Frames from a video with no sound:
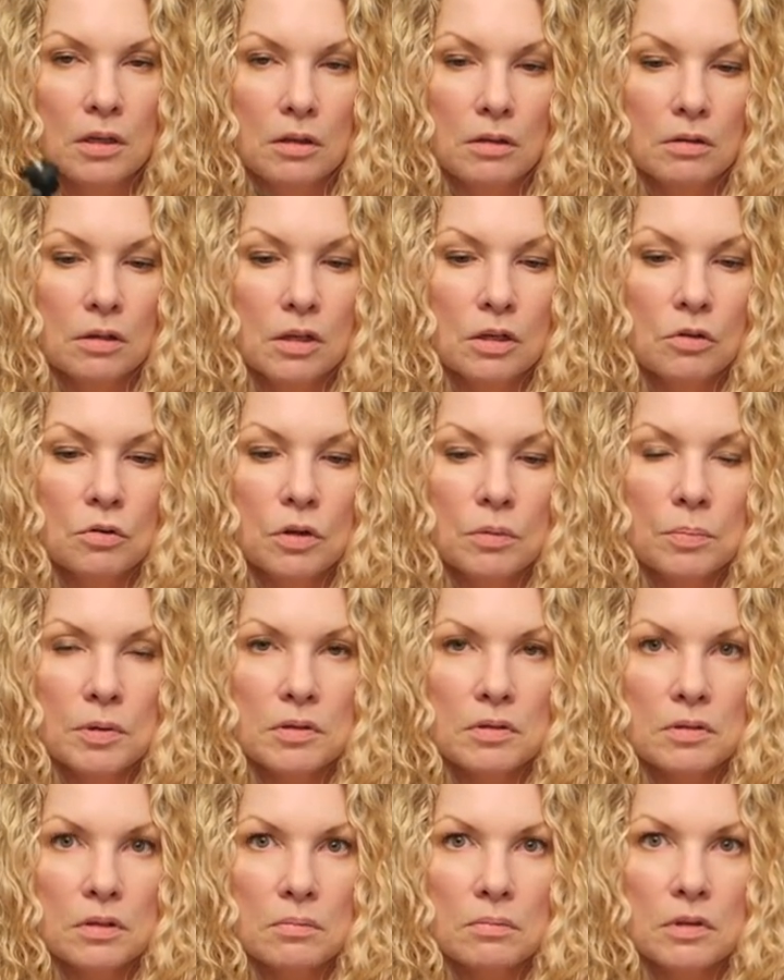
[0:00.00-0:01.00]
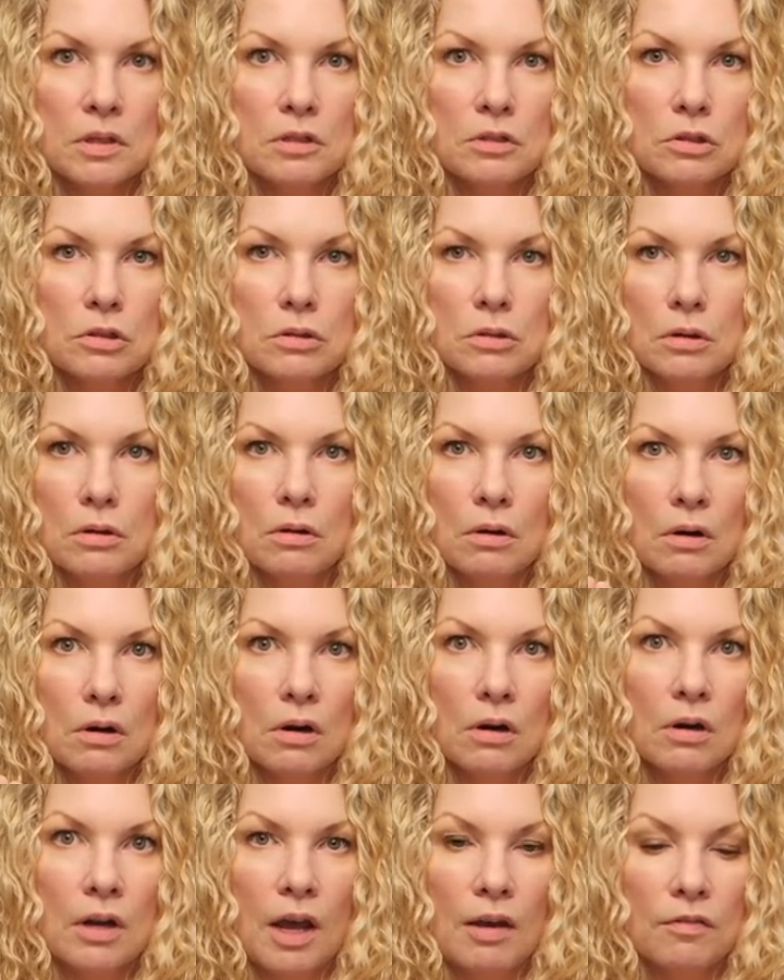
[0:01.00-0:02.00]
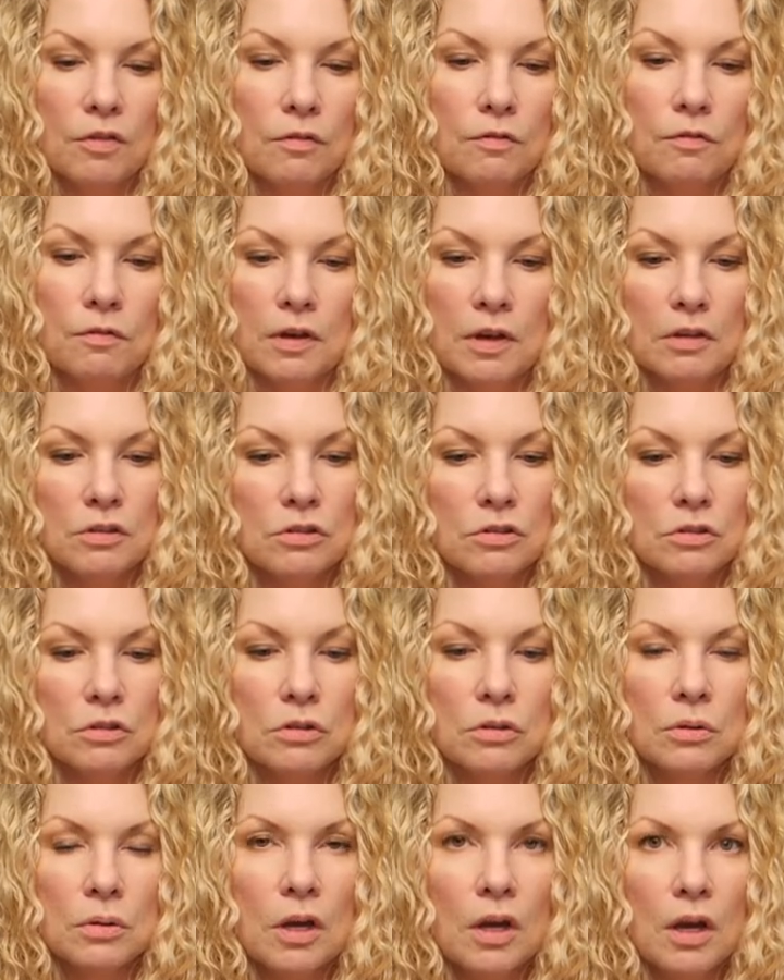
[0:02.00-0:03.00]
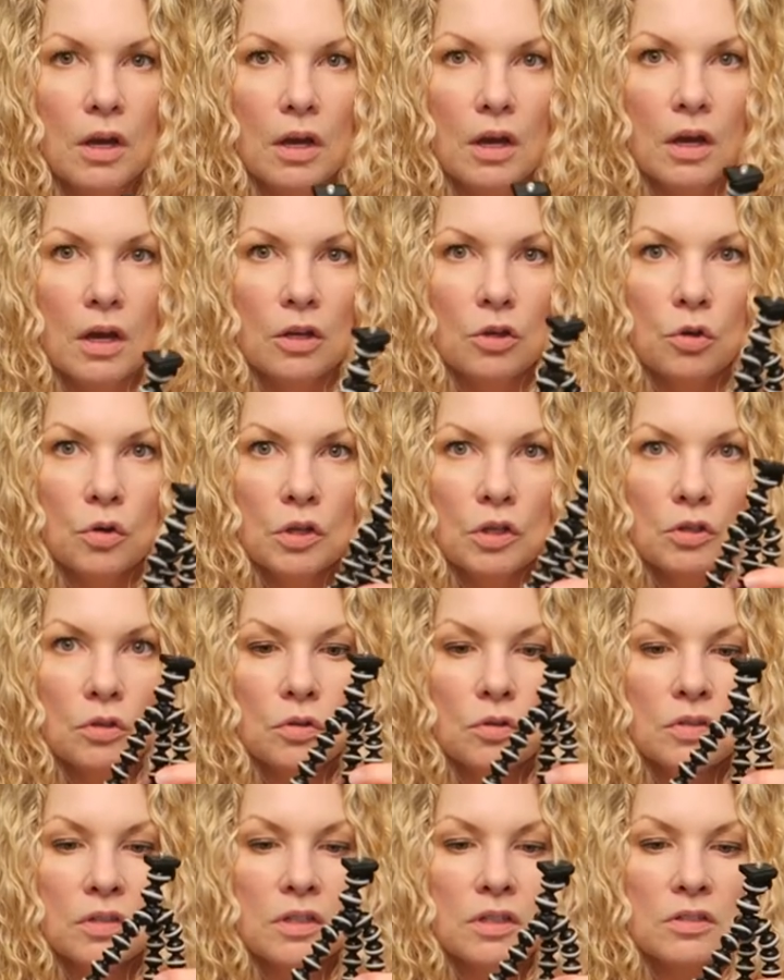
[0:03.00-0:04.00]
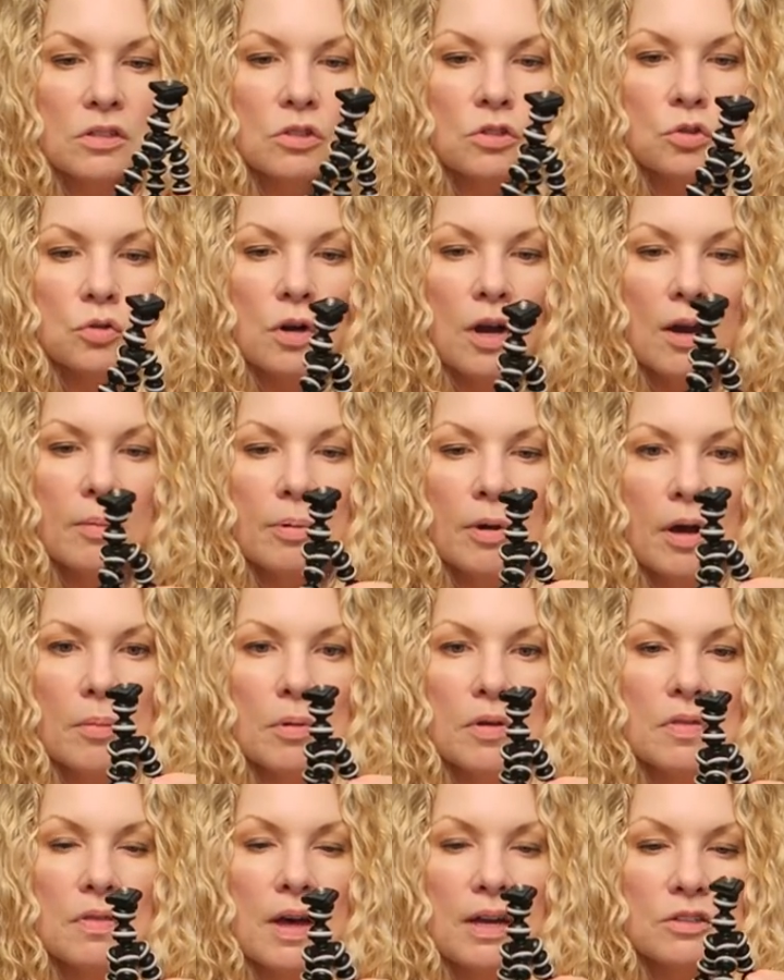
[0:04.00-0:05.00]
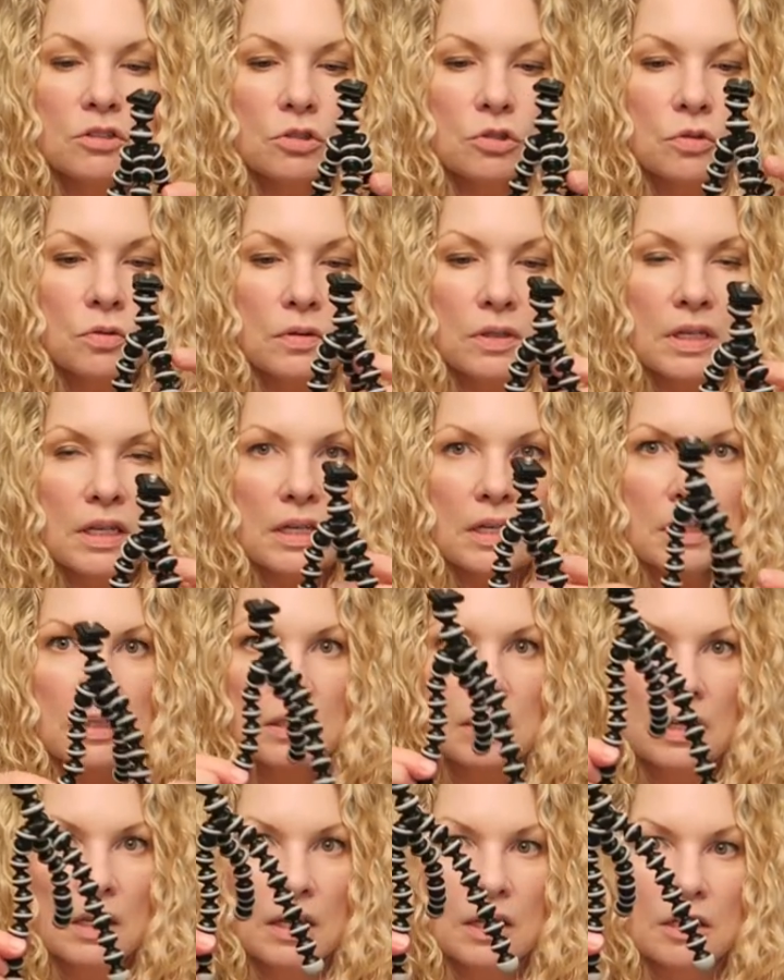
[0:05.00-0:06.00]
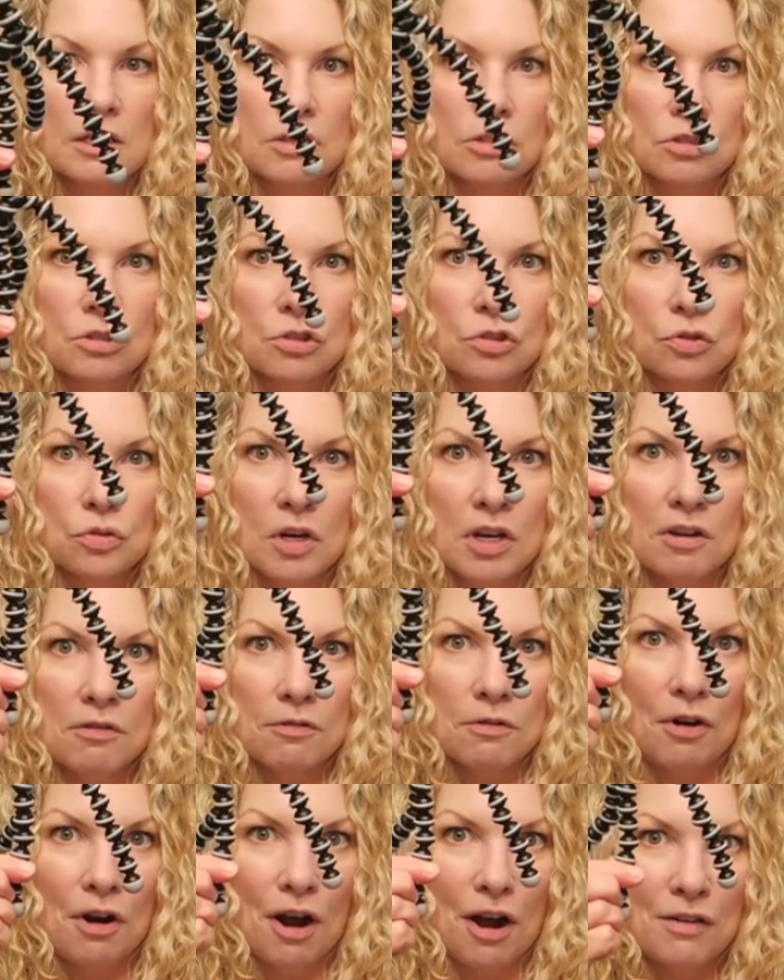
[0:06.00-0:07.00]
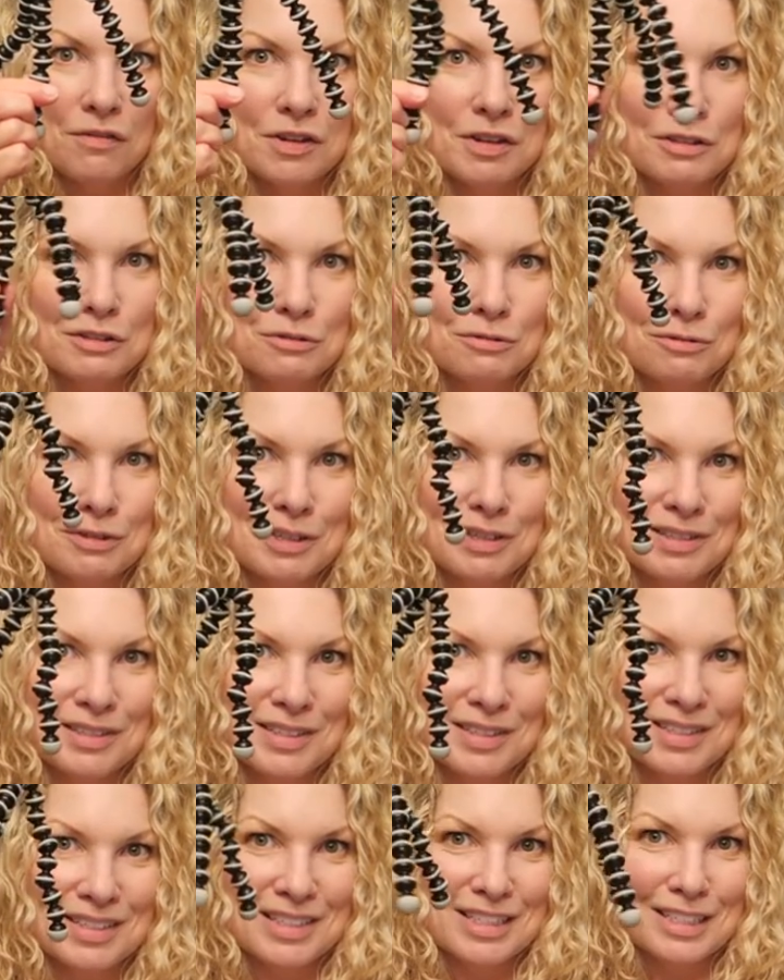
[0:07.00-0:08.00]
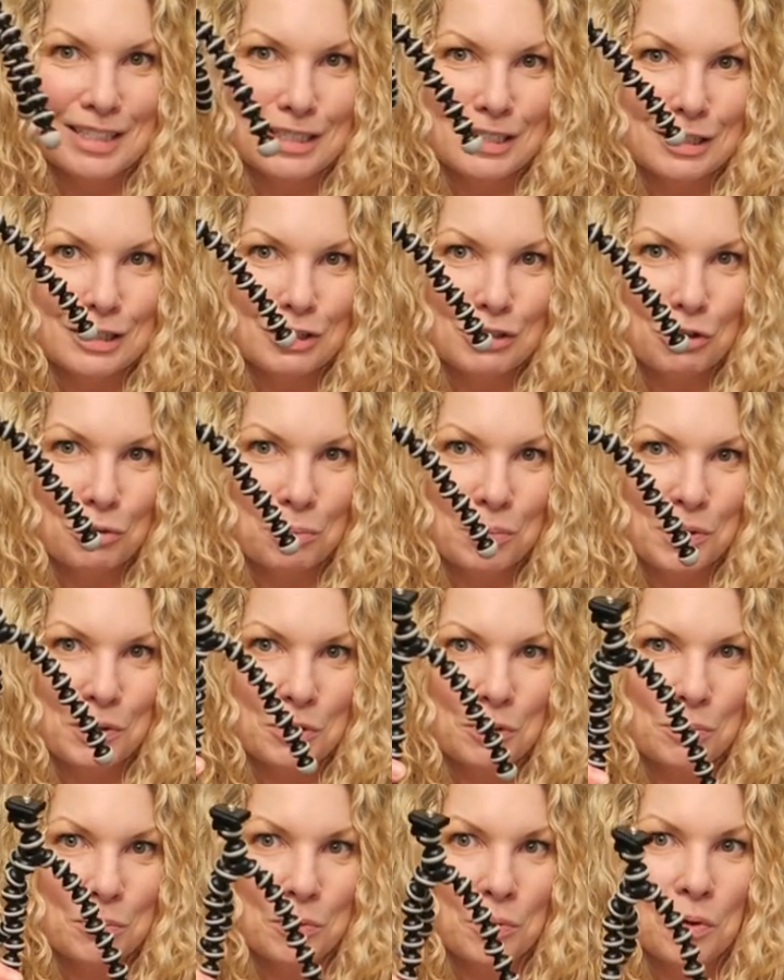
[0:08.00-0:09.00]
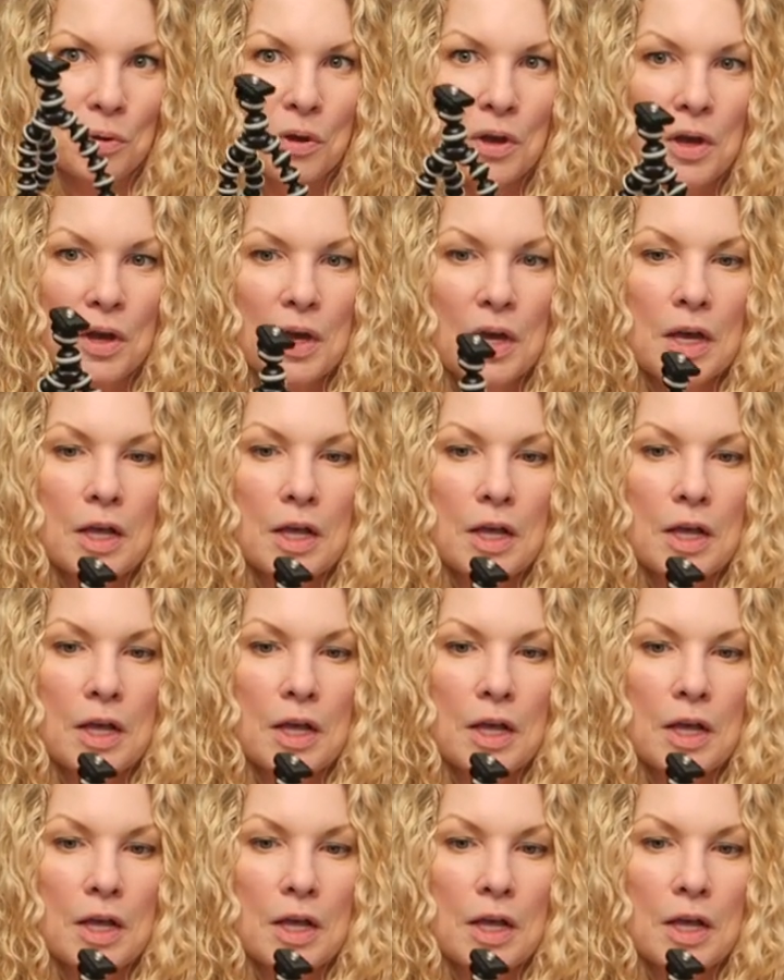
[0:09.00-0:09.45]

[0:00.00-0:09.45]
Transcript: You can grip it something to your card, have it face you. You can use it as a tripod, but that's tricky to get it straight for obvious reasons since it's so bendable.